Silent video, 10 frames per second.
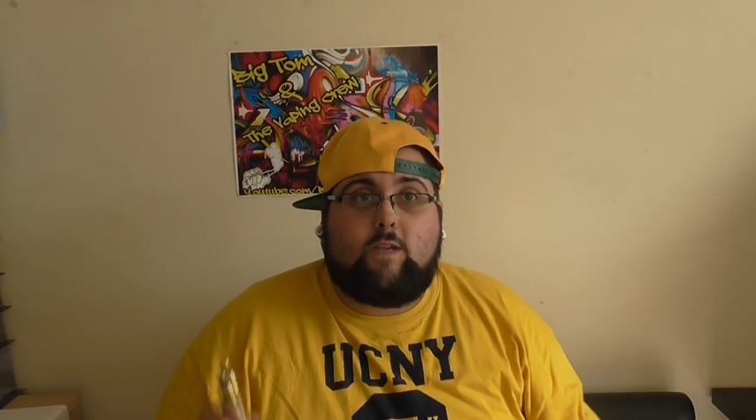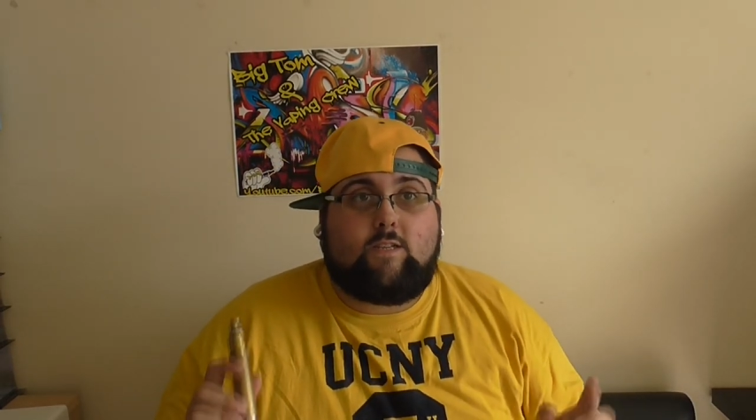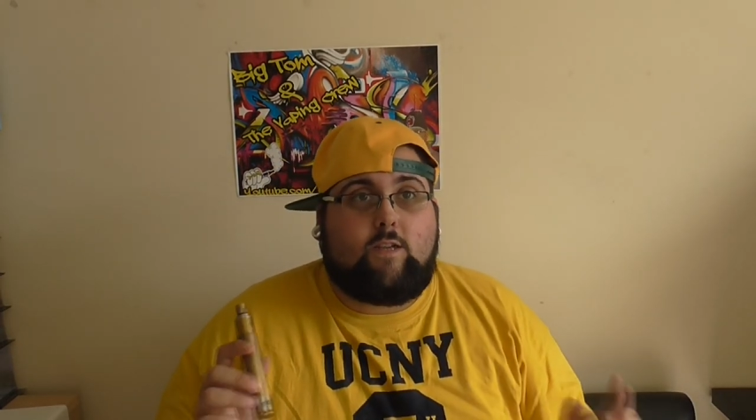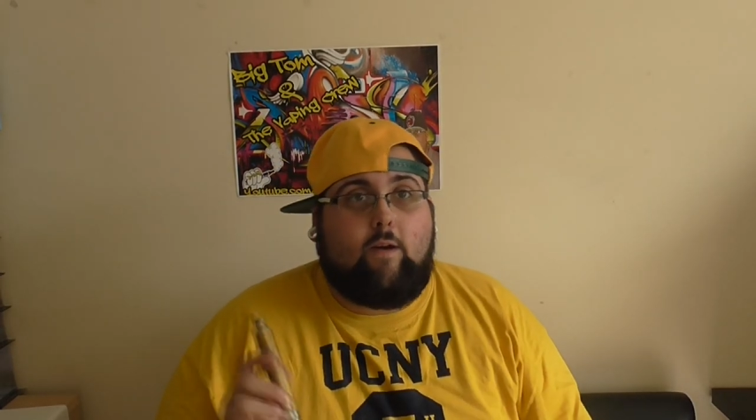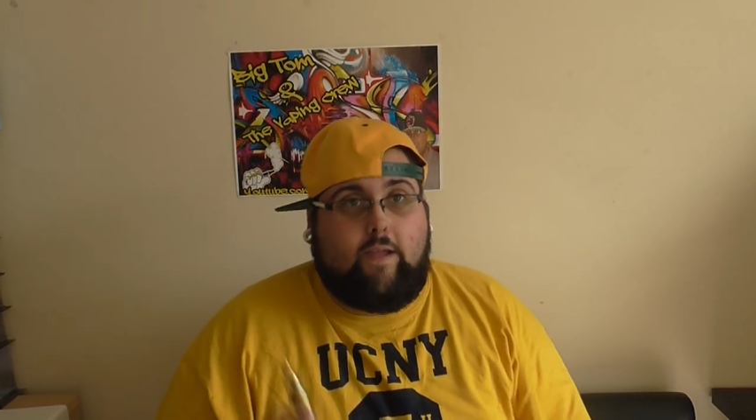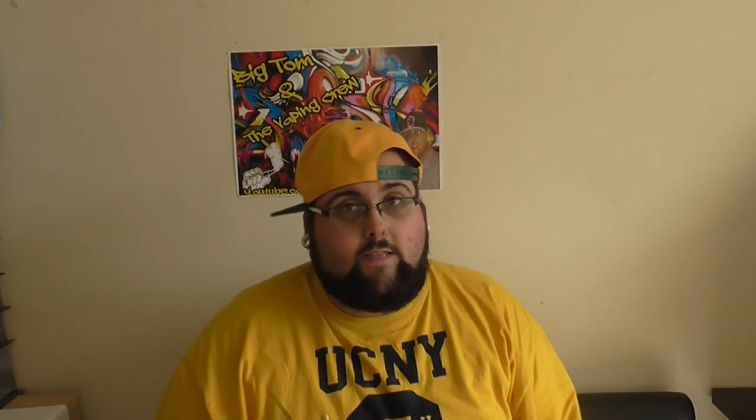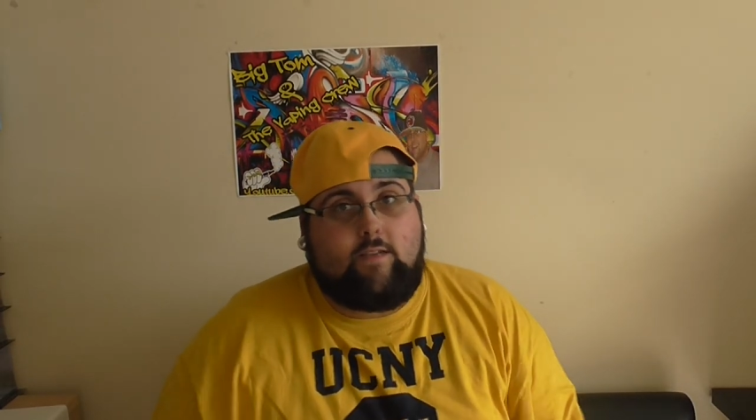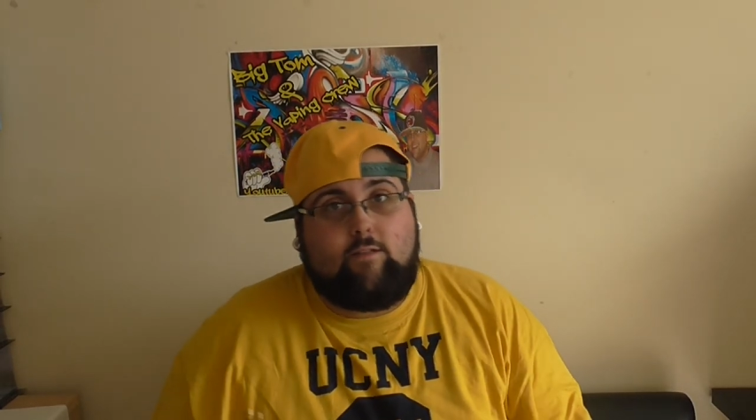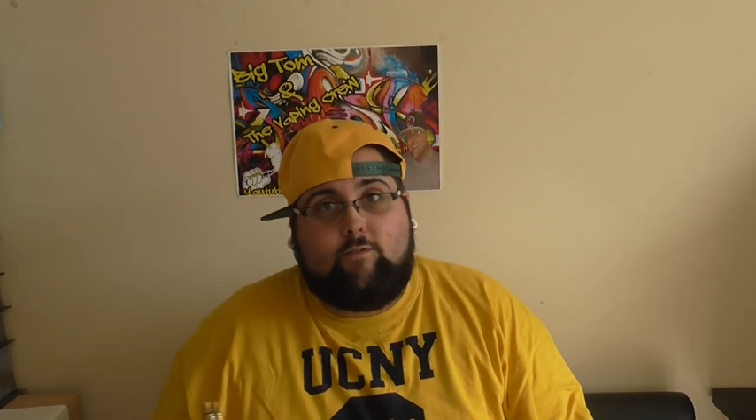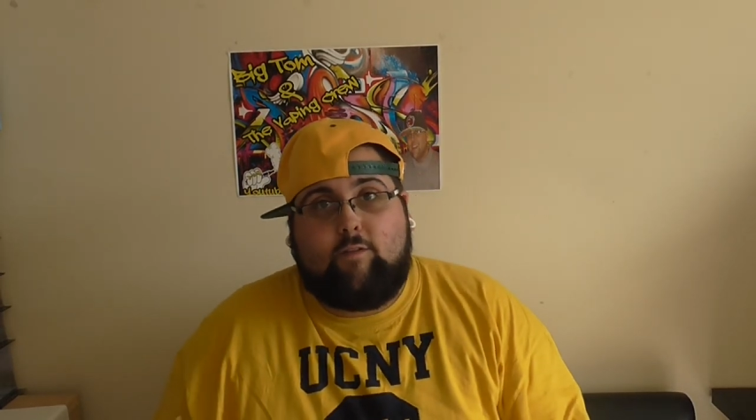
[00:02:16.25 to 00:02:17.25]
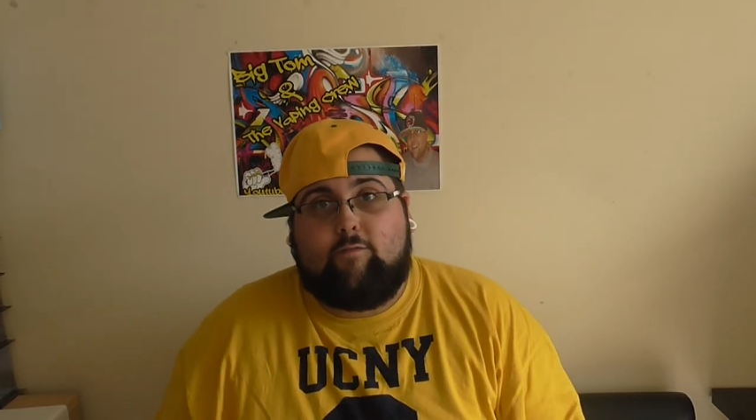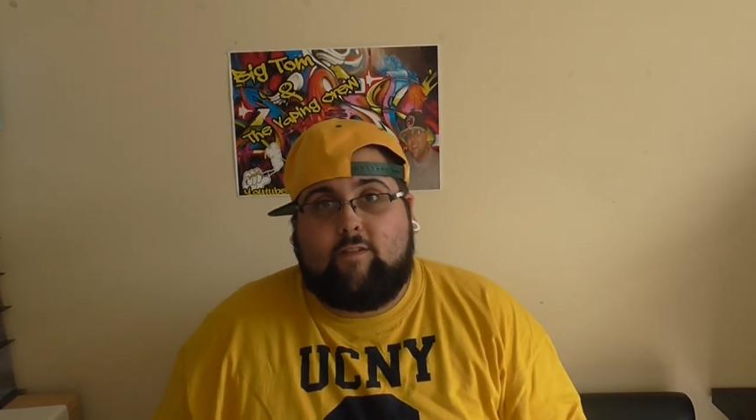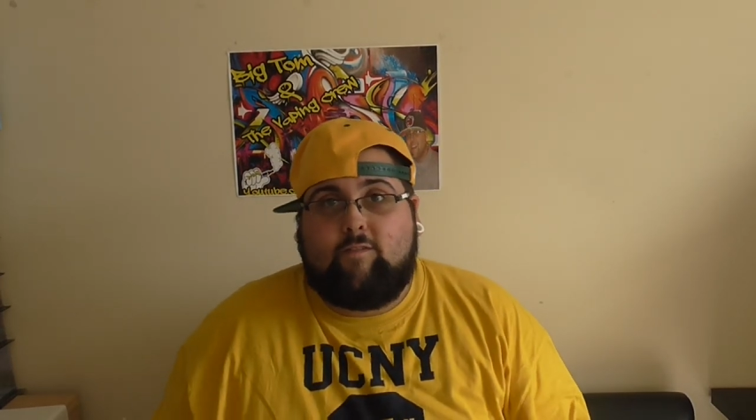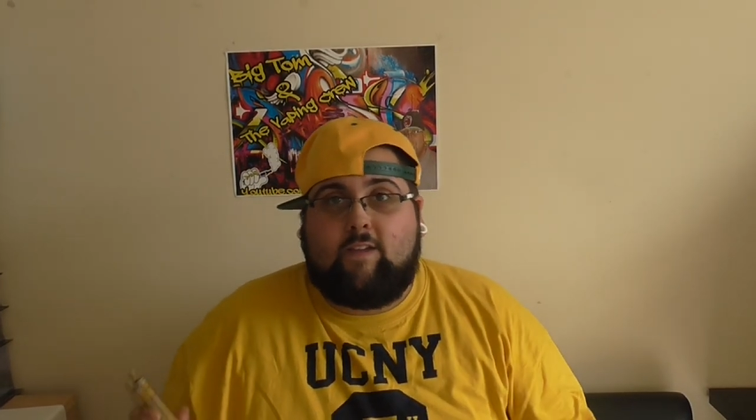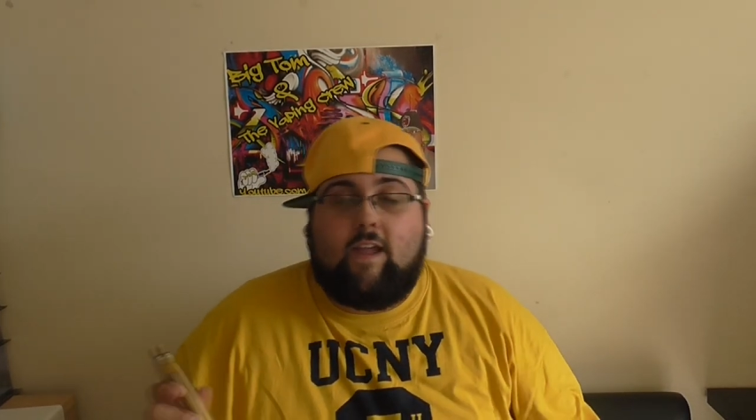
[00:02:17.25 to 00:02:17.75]
there's no 18
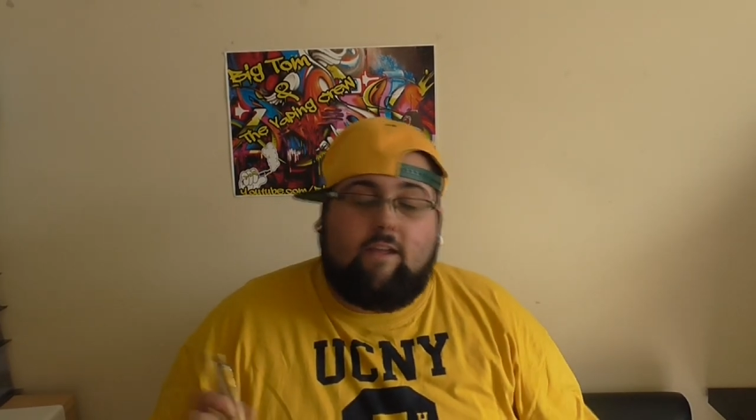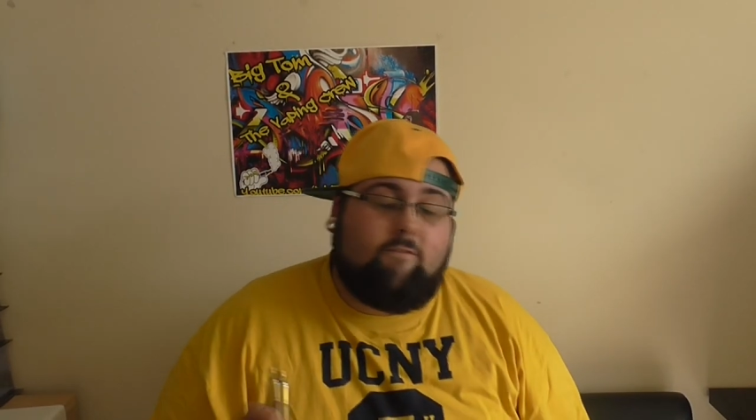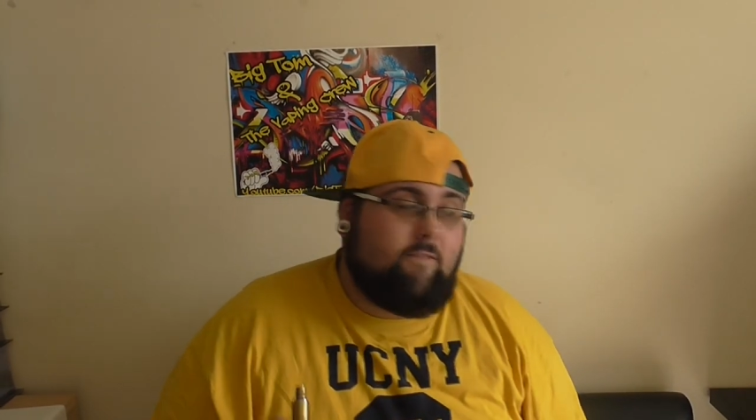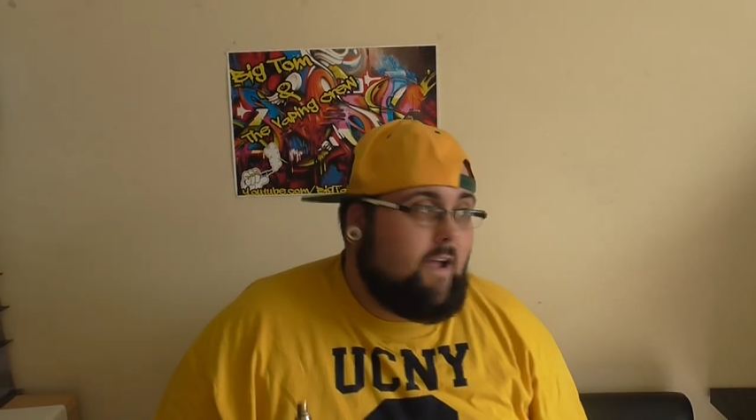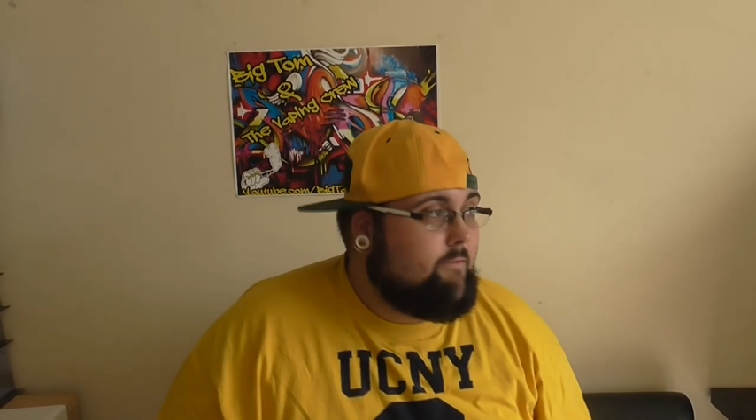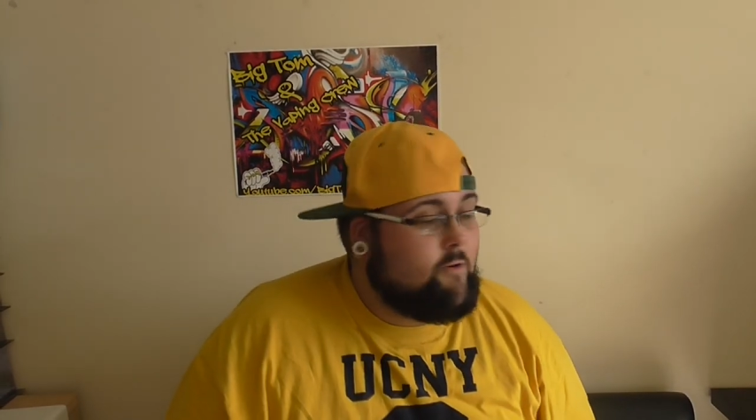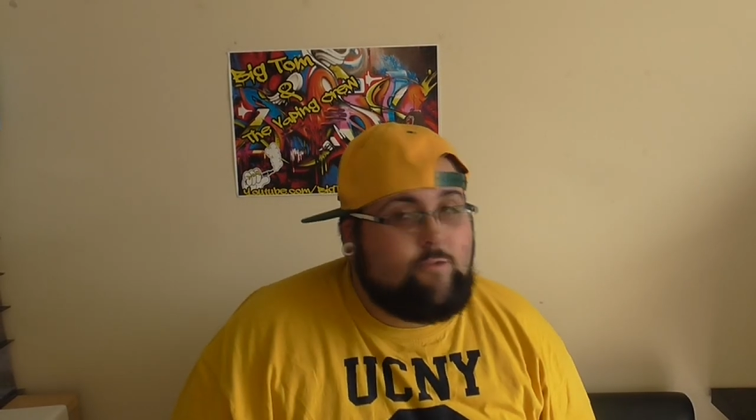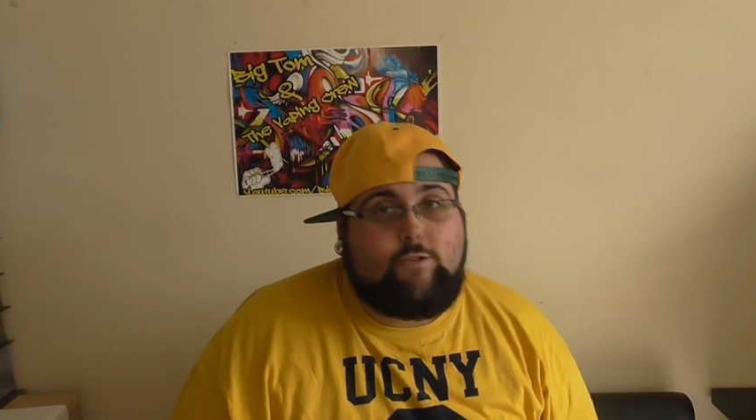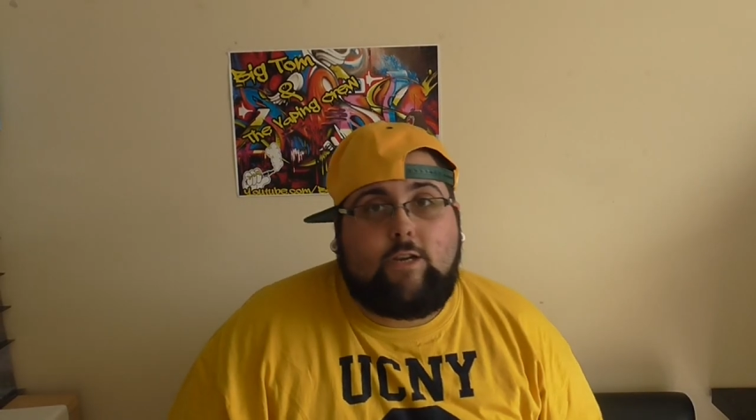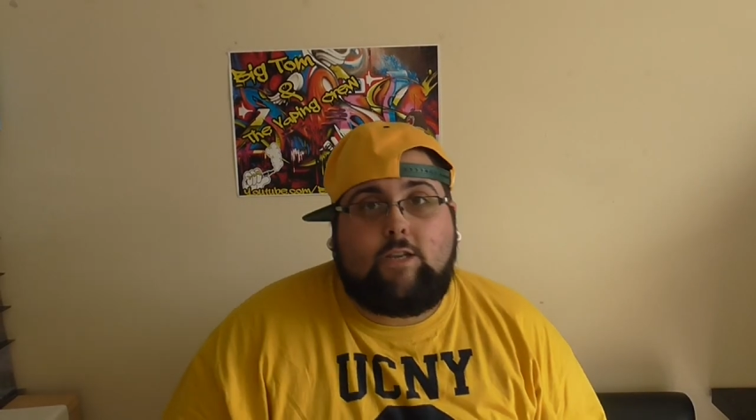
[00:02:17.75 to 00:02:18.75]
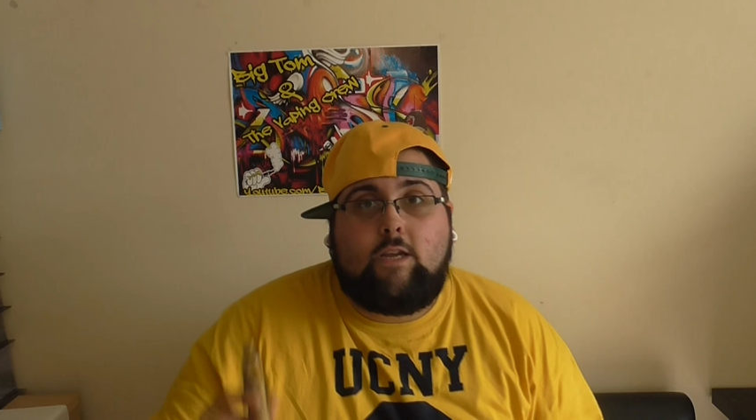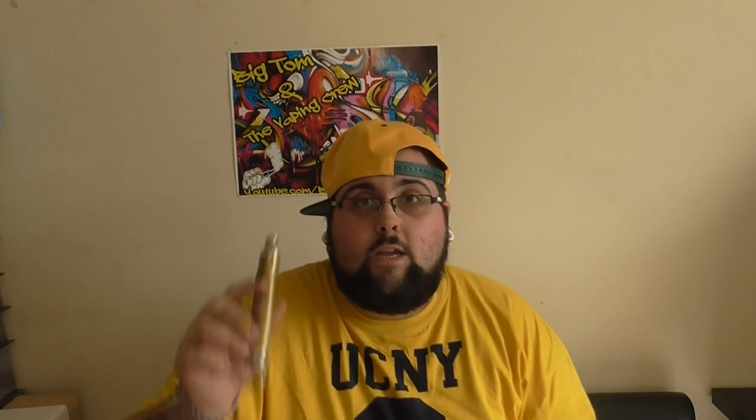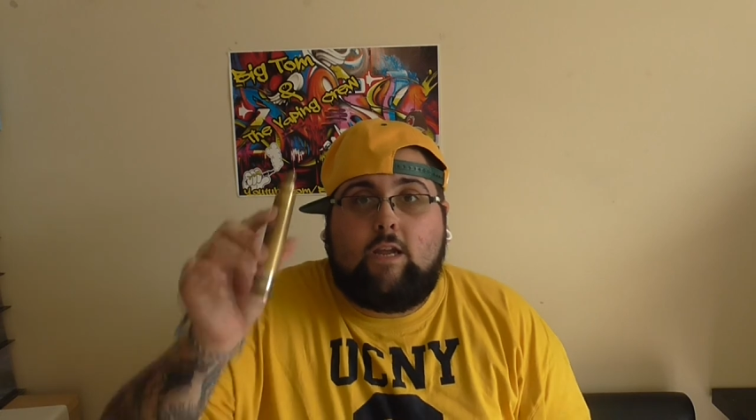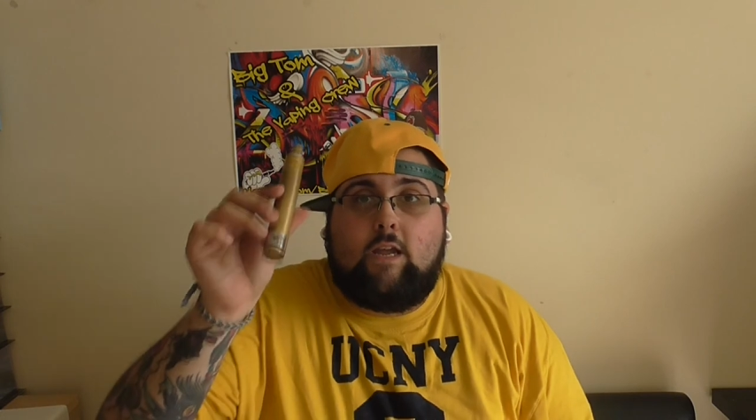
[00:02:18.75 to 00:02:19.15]
500.